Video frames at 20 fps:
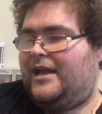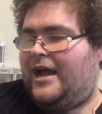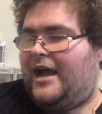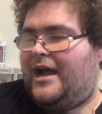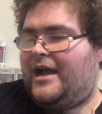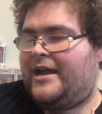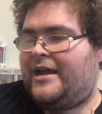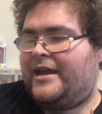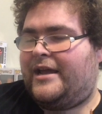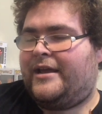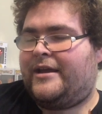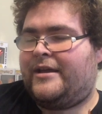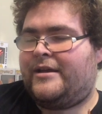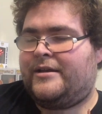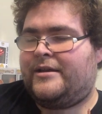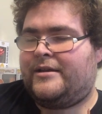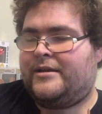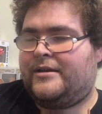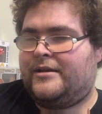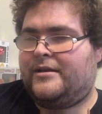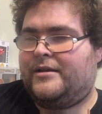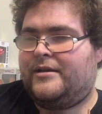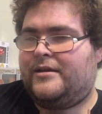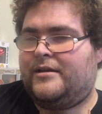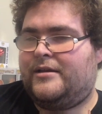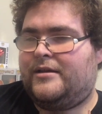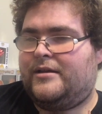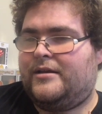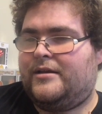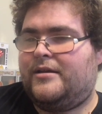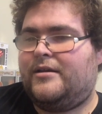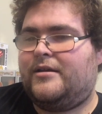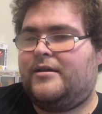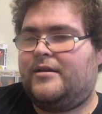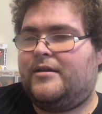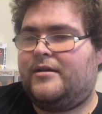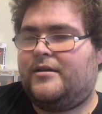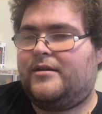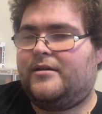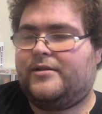I
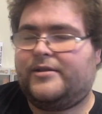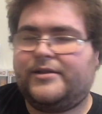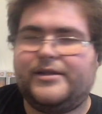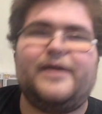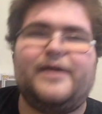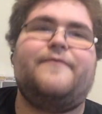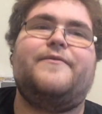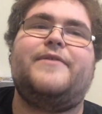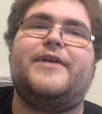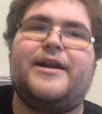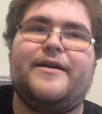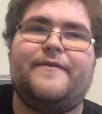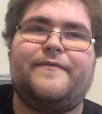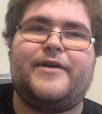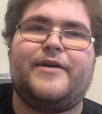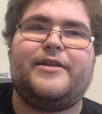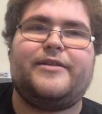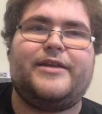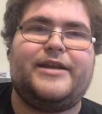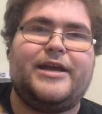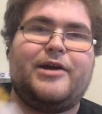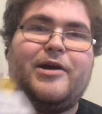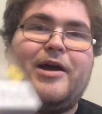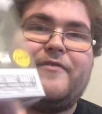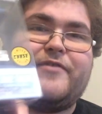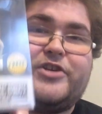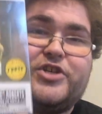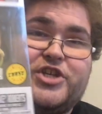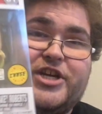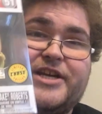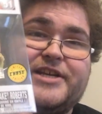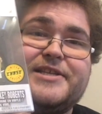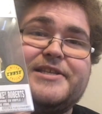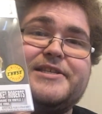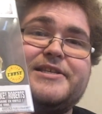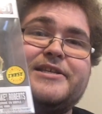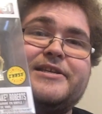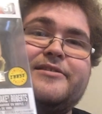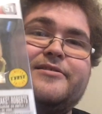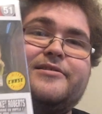love that I finally now have a
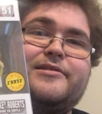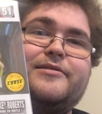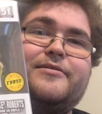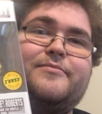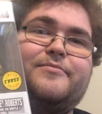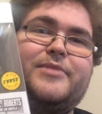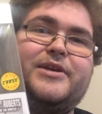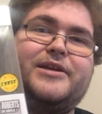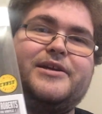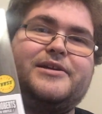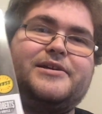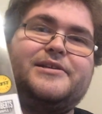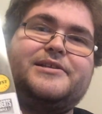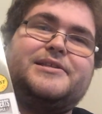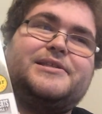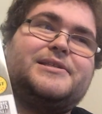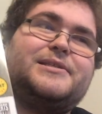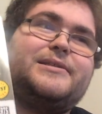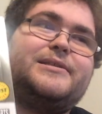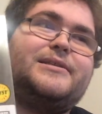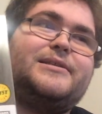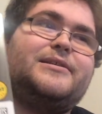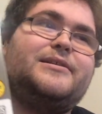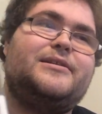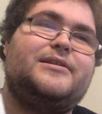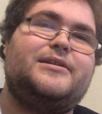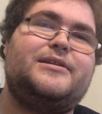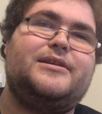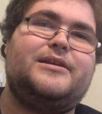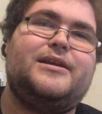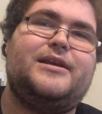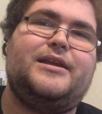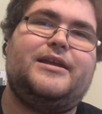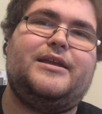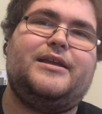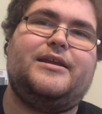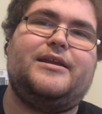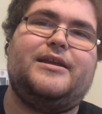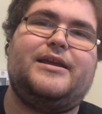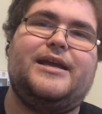chase, because
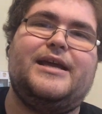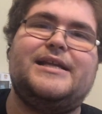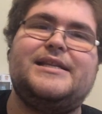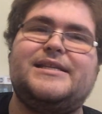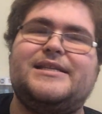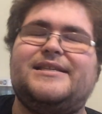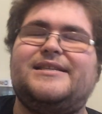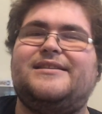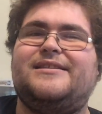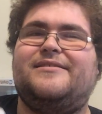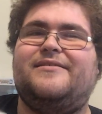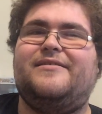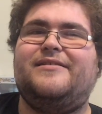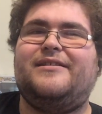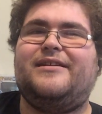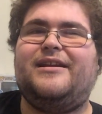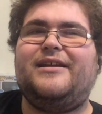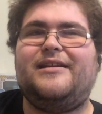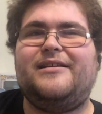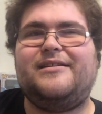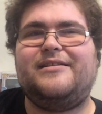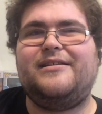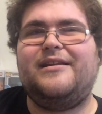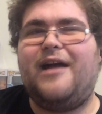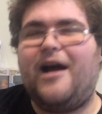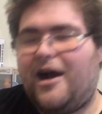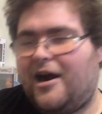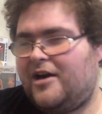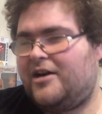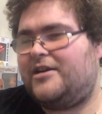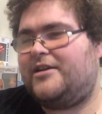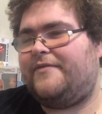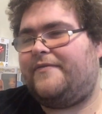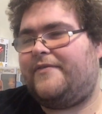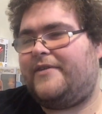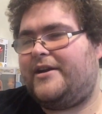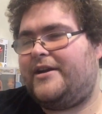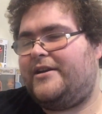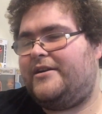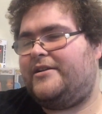it's hard to
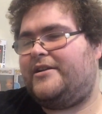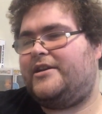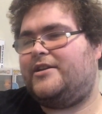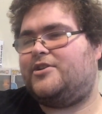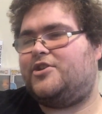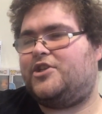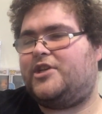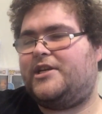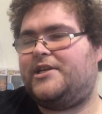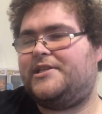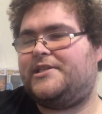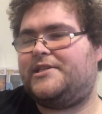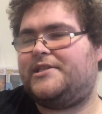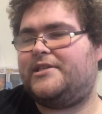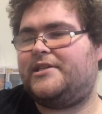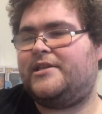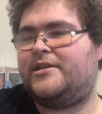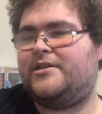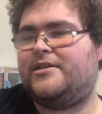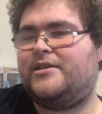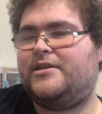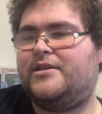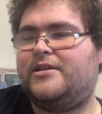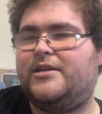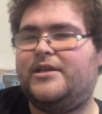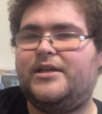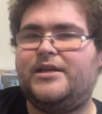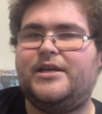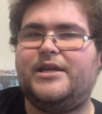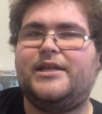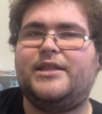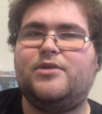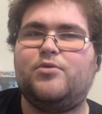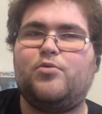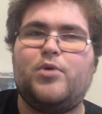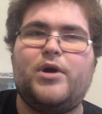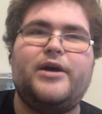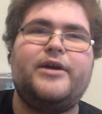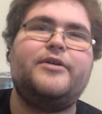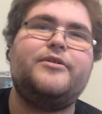find a chase in the
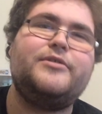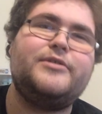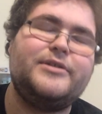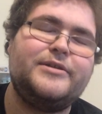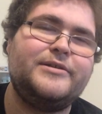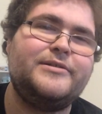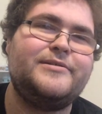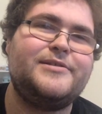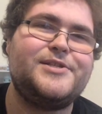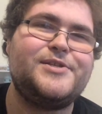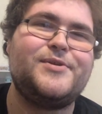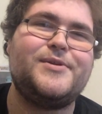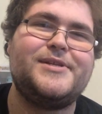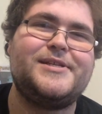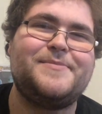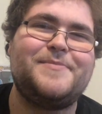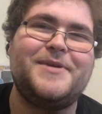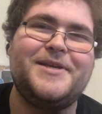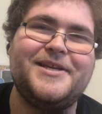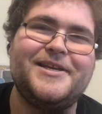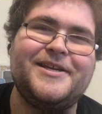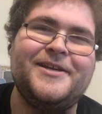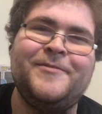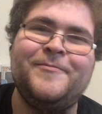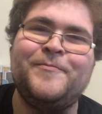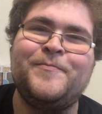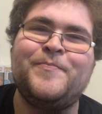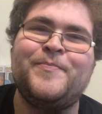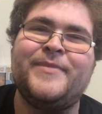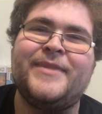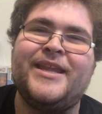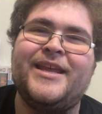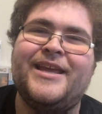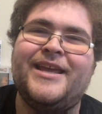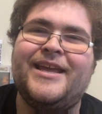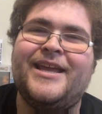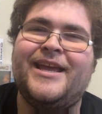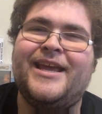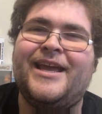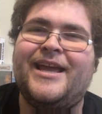wild, so to speak.
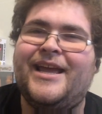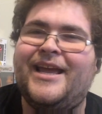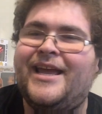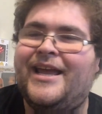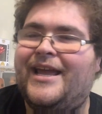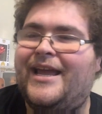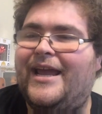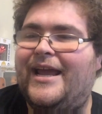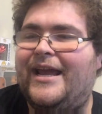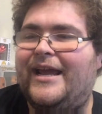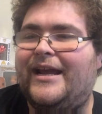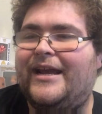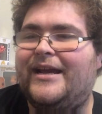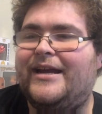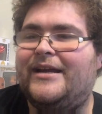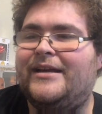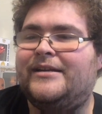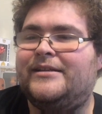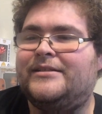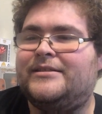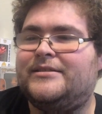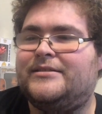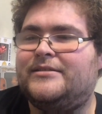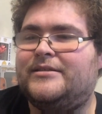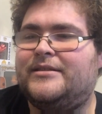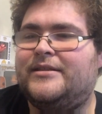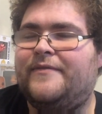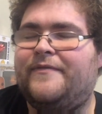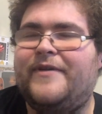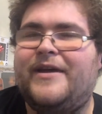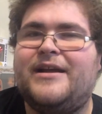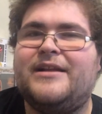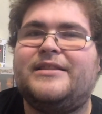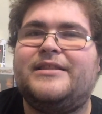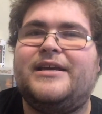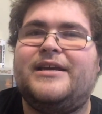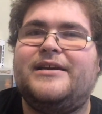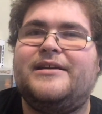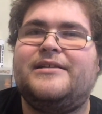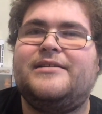And the fact
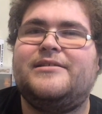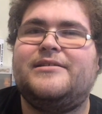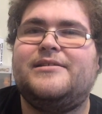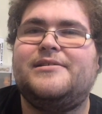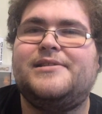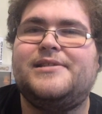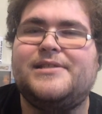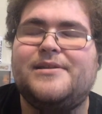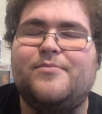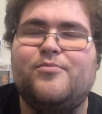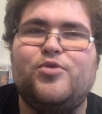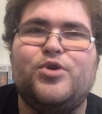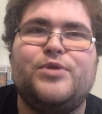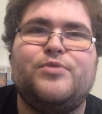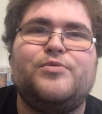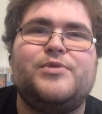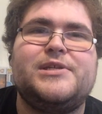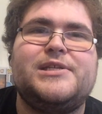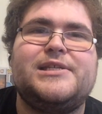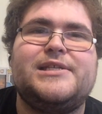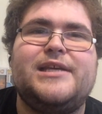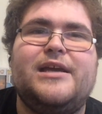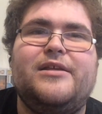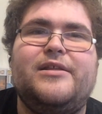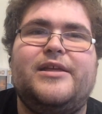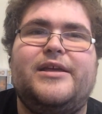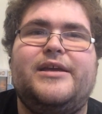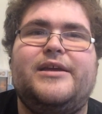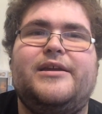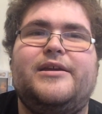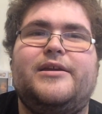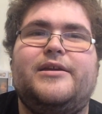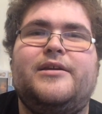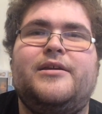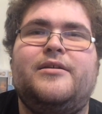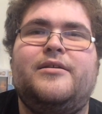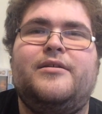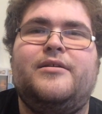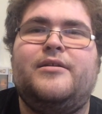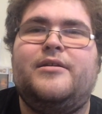that someone was selling